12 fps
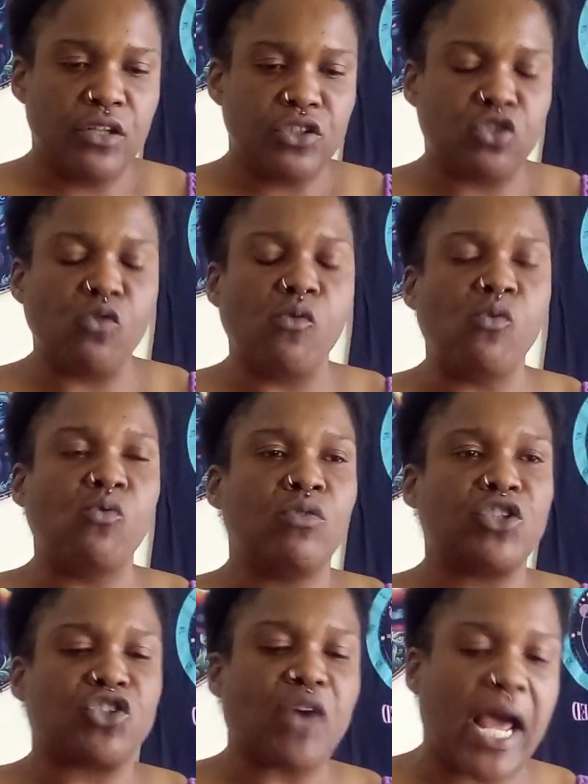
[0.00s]
to
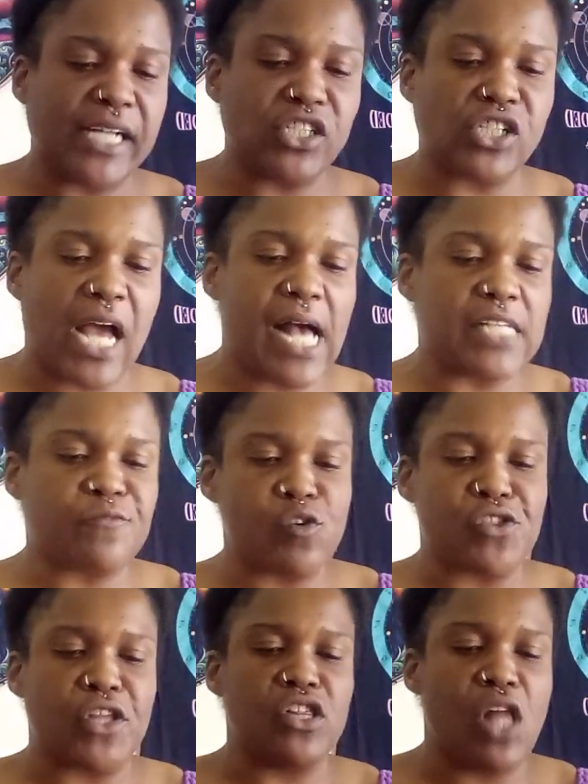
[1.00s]
strategize
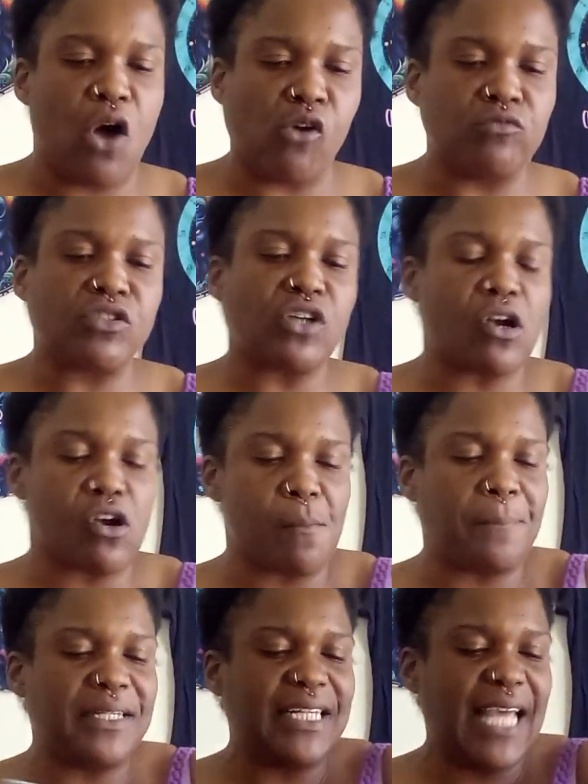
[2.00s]
for the
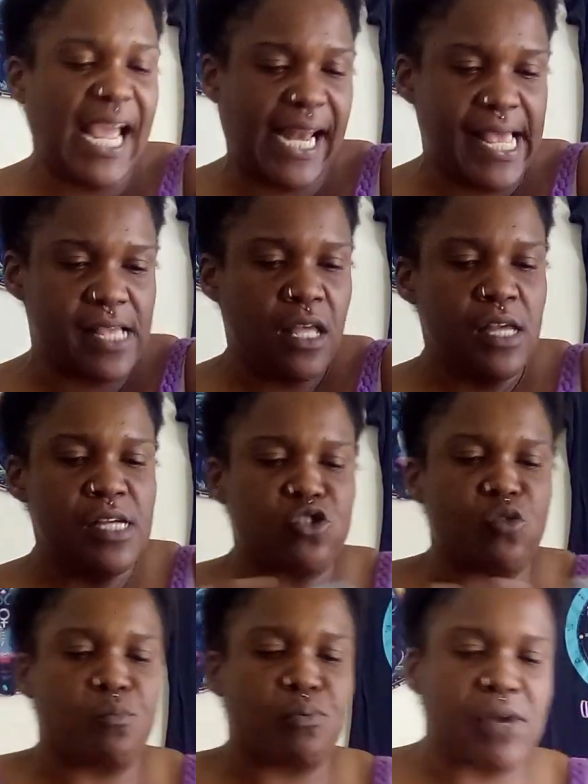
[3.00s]
long-term planning
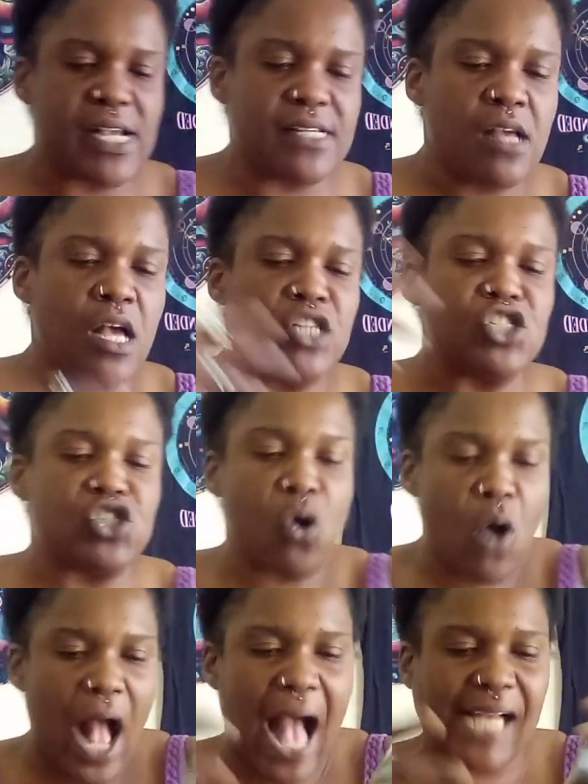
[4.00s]
to bring
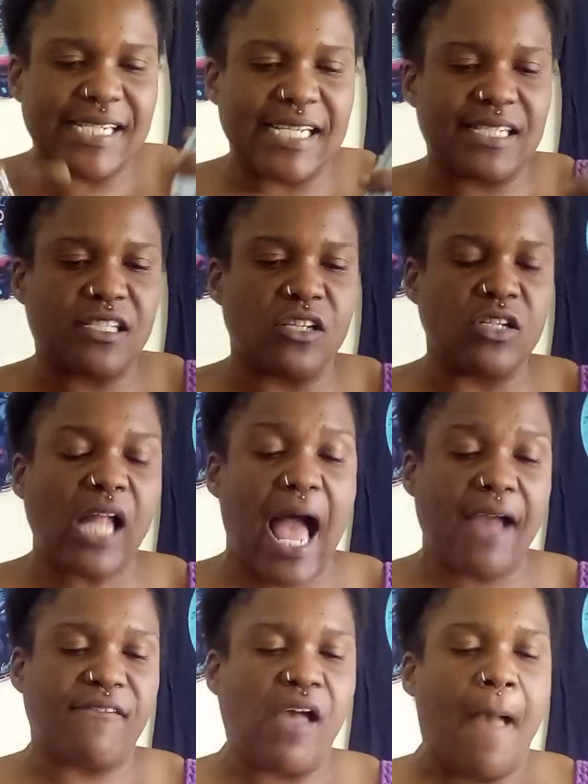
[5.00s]
your ideas to
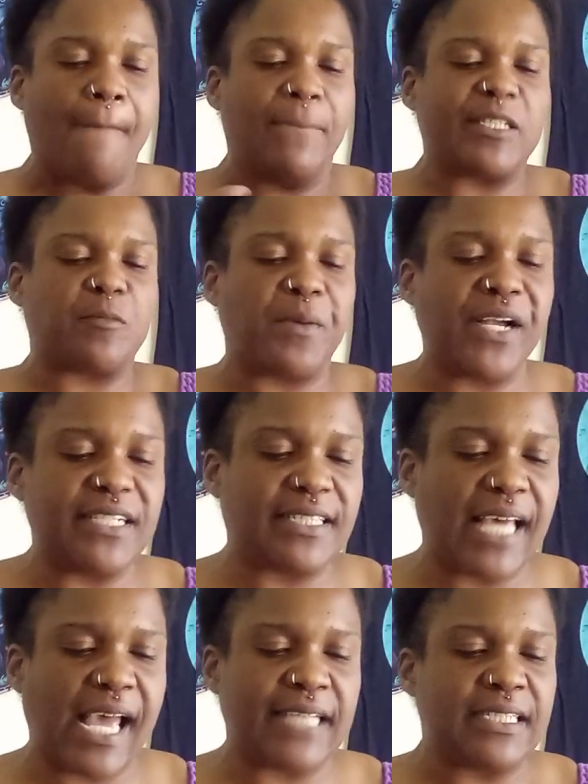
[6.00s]
life. But Spirit
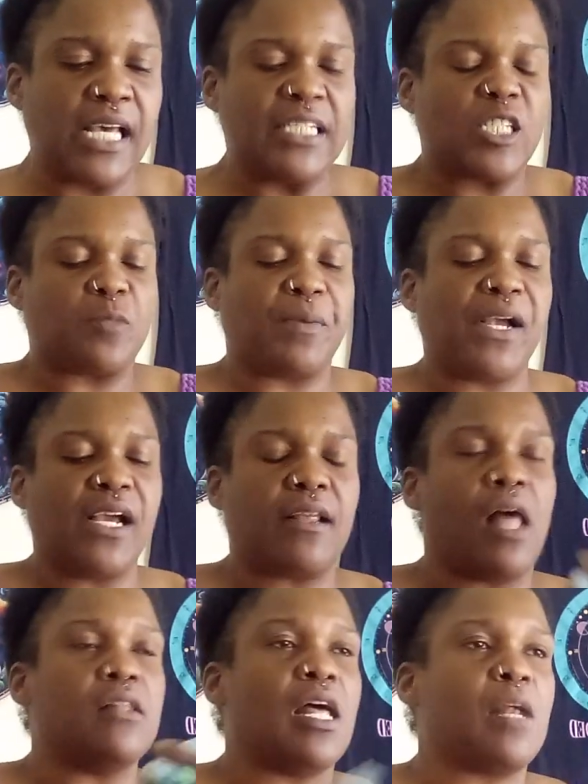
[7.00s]
says,
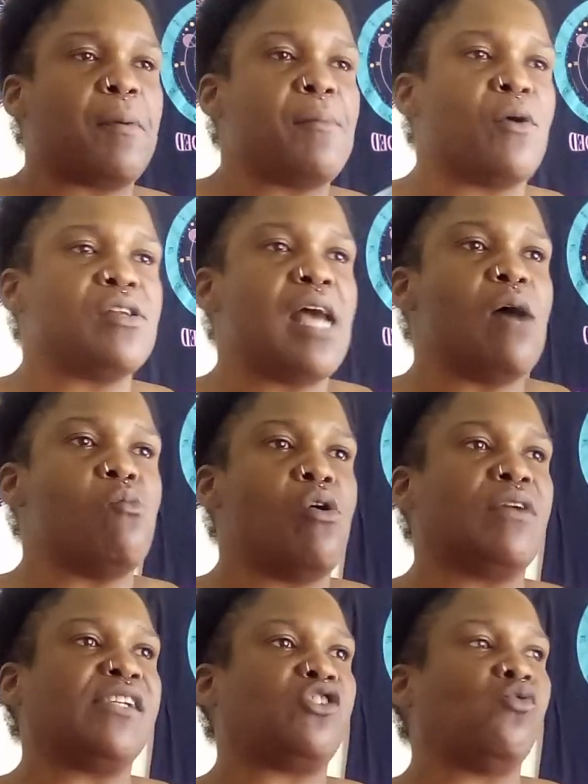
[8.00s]
a lot of people are not
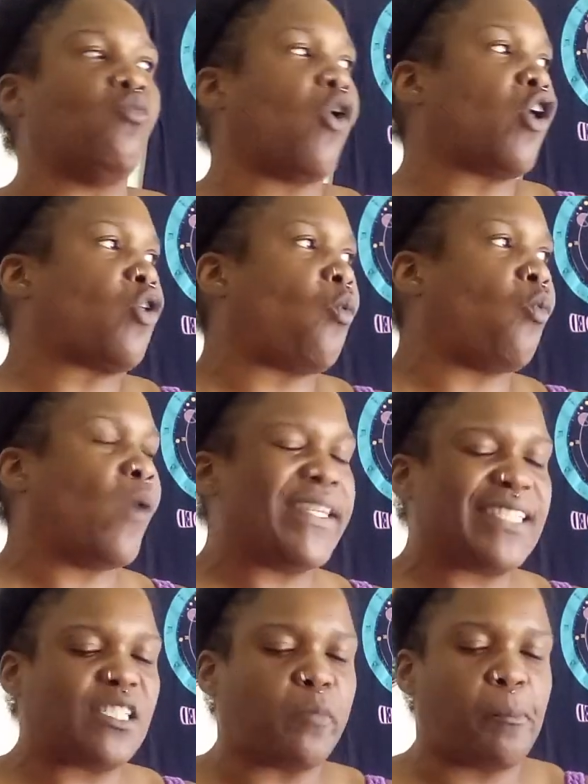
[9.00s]
wanting to work with
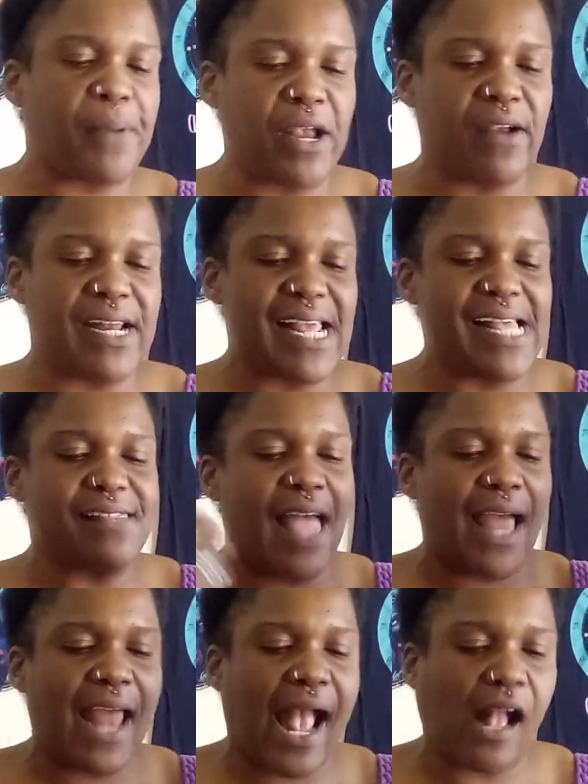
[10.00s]
Spirit in that